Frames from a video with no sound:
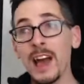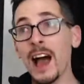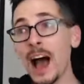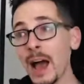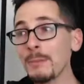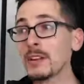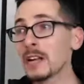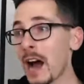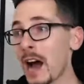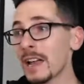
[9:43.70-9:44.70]
I'm the
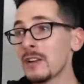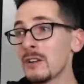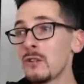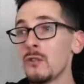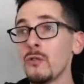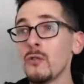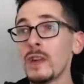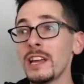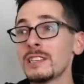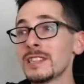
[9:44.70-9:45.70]
guy who
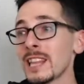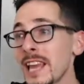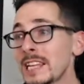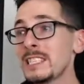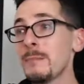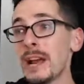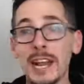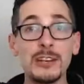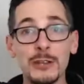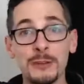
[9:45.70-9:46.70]
is lazy by
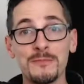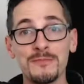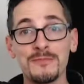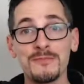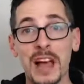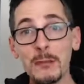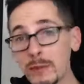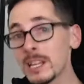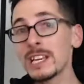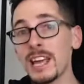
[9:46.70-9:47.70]
nature. I
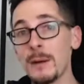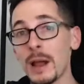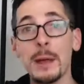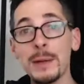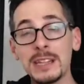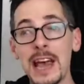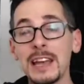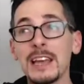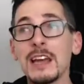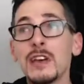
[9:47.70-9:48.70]
really am, and I mean
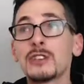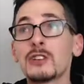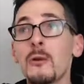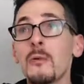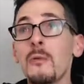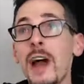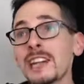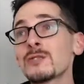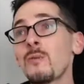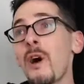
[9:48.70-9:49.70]
that. So
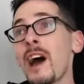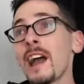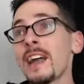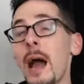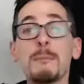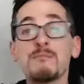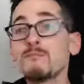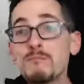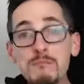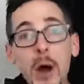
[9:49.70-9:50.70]
that's why I'd
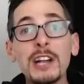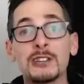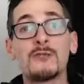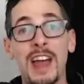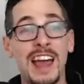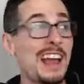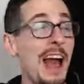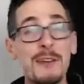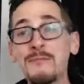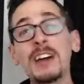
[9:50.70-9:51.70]
much
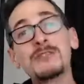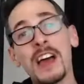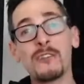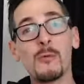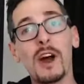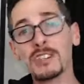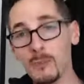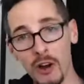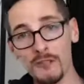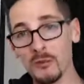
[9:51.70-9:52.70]
rather watch
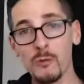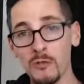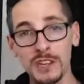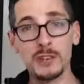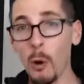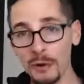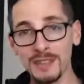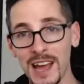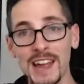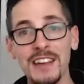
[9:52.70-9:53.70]
Marvel movies all
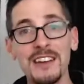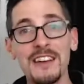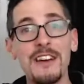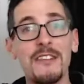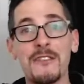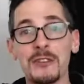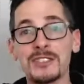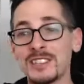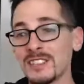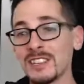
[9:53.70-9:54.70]
day
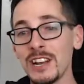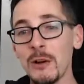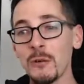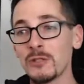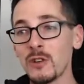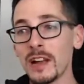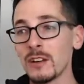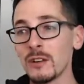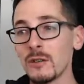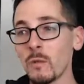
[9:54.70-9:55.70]
versus, try
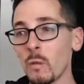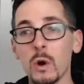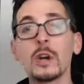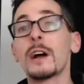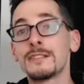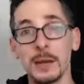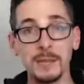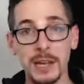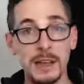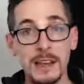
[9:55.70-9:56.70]
to work on
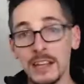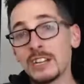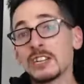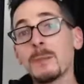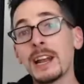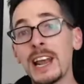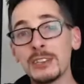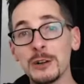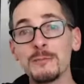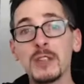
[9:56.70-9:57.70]
something. That's just my
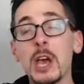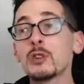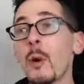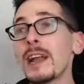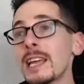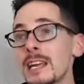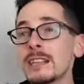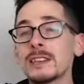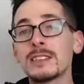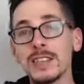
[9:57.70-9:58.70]
nature. So I needed
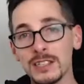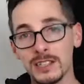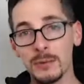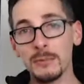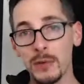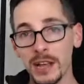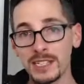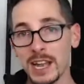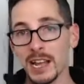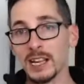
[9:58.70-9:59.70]
a system in place
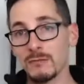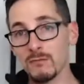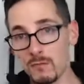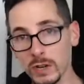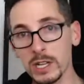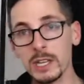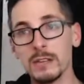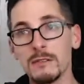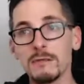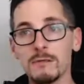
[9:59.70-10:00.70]
that I can
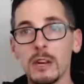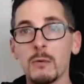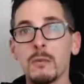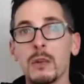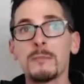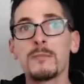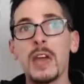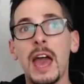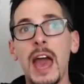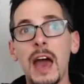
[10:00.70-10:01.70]
really,
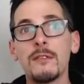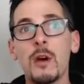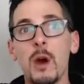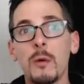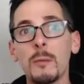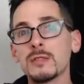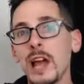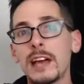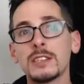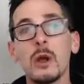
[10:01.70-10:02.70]
have almost as an